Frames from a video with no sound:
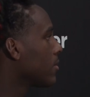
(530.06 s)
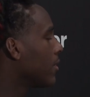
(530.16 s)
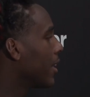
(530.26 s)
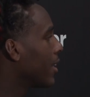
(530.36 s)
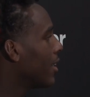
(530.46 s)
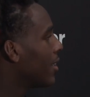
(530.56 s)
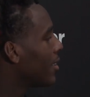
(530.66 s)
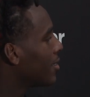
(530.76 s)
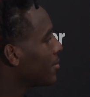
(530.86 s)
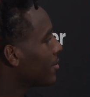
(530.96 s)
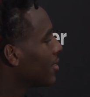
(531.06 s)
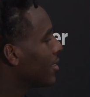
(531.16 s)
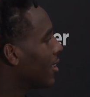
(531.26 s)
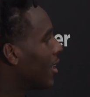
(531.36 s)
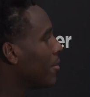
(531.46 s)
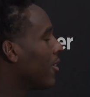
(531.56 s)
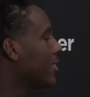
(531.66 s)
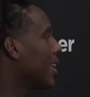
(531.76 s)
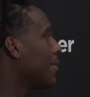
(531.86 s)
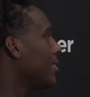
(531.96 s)
Right. Uh, I'm
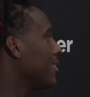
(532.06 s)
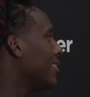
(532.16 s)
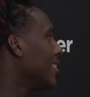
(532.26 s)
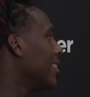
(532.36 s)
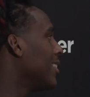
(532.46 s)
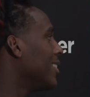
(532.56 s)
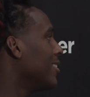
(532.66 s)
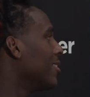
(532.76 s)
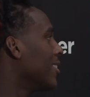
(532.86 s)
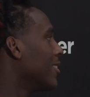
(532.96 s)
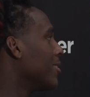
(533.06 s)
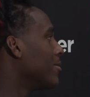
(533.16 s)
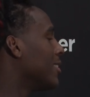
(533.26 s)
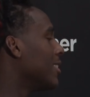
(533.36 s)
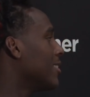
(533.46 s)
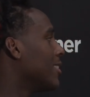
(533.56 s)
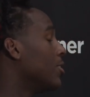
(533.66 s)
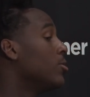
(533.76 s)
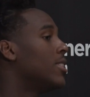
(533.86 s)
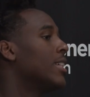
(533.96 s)
always happy to see any uh,
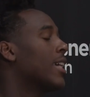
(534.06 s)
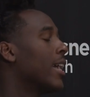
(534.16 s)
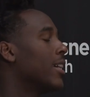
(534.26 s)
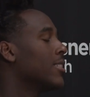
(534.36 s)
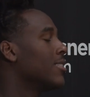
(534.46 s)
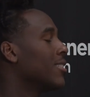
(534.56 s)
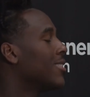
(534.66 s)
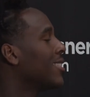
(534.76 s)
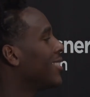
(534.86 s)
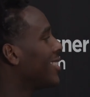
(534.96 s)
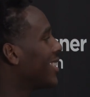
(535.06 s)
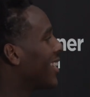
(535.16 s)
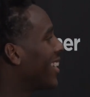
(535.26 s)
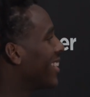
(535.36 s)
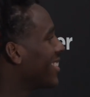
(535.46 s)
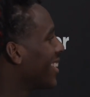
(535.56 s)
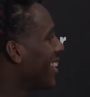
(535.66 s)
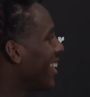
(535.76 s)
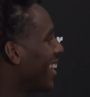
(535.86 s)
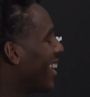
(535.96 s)
Tennessee UT guys, you know, Tennessee guys,
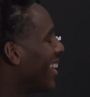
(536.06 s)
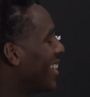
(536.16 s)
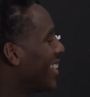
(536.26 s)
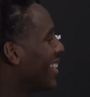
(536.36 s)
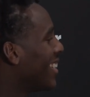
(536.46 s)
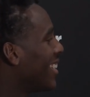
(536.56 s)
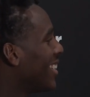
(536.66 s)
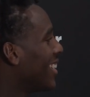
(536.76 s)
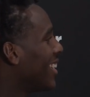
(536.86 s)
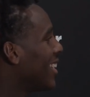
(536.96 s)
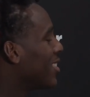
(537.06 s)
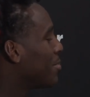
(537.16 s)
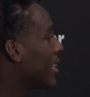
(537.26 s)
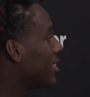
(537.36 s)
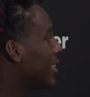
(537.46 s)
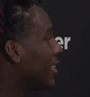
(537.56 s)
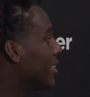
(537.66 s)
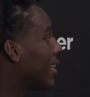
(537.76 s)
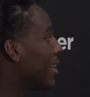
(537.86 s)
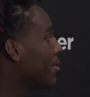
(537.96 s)
uh, especially
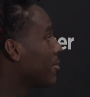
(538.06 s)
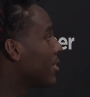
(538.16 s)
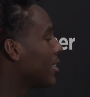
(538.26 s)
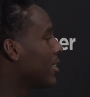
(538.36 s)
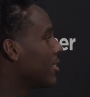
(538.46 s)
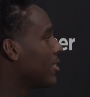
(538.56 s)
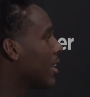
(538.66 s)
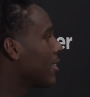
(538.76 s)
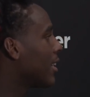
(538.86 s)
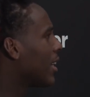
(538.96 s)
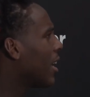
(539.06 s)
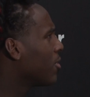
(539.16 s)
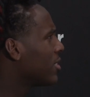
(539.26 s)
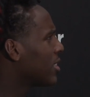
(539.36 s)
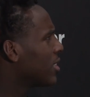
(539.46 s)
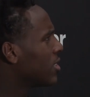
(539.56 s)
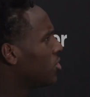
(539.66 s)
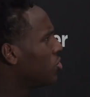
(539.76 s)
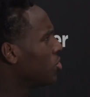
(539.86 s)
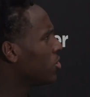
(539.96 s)
them, because I think I was a
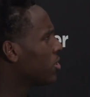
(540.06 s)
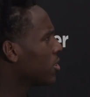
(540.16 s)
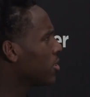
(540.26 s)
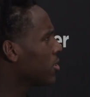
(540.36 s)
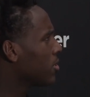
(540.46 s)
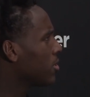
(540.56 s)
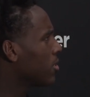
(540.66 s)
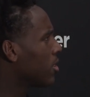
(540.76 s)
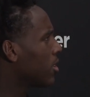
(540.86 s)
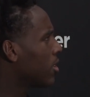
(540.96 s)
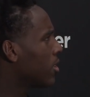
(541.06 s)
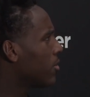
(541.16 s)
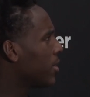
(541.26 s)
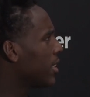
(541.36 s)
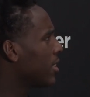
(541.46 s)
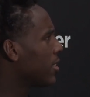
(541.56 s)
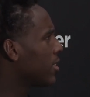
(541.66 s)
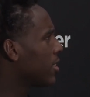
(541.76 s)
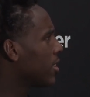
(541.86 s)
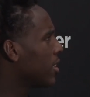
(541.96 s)
junior
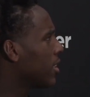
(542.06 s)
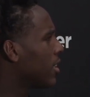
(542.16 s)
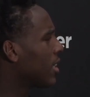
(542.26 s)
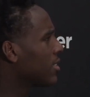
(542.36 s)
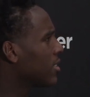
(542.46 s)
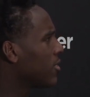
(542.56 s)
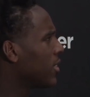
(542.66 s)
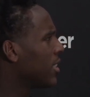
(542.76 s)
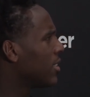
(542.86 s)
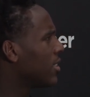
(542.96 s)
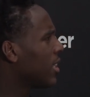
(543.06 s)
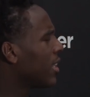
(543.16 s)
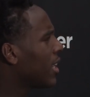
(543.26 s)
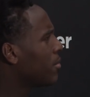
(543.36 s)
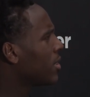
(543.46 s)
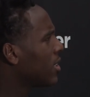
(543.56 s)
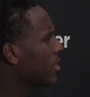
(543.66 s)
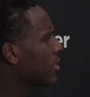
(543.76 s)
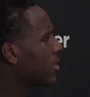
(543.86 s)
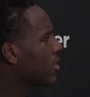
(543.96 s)
when Alontae when they came
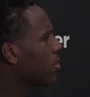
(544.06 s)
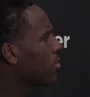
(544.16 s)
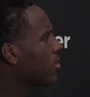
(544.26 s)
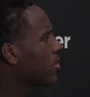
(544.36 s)
in. No,